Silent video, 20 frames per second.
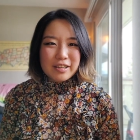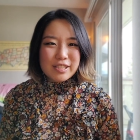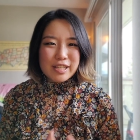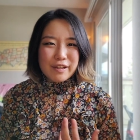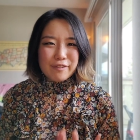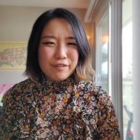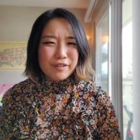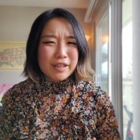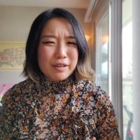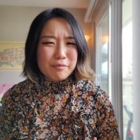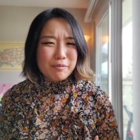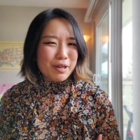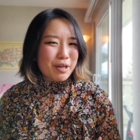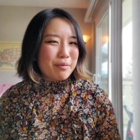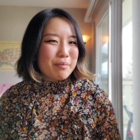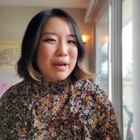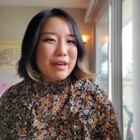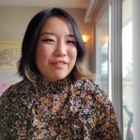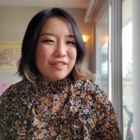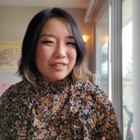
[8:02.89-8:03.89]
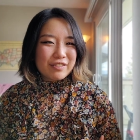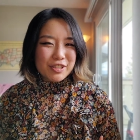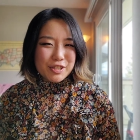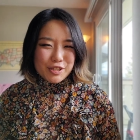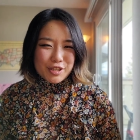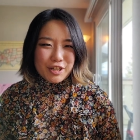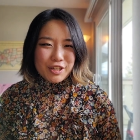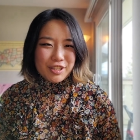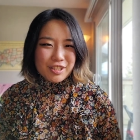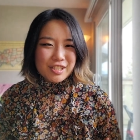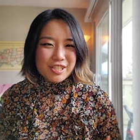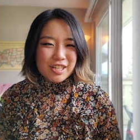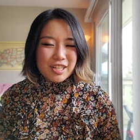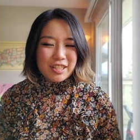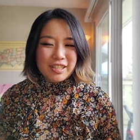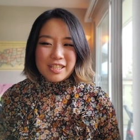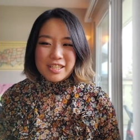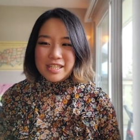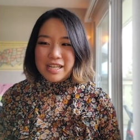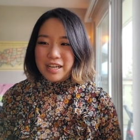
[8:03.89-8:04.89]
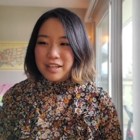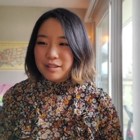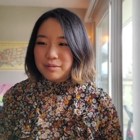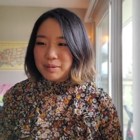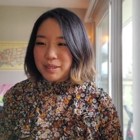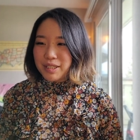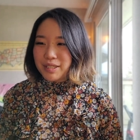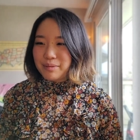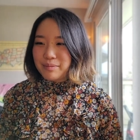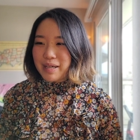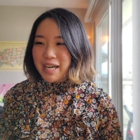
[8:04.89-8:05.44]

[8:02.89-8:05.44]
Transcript: definitely one of my favorite songs on this album.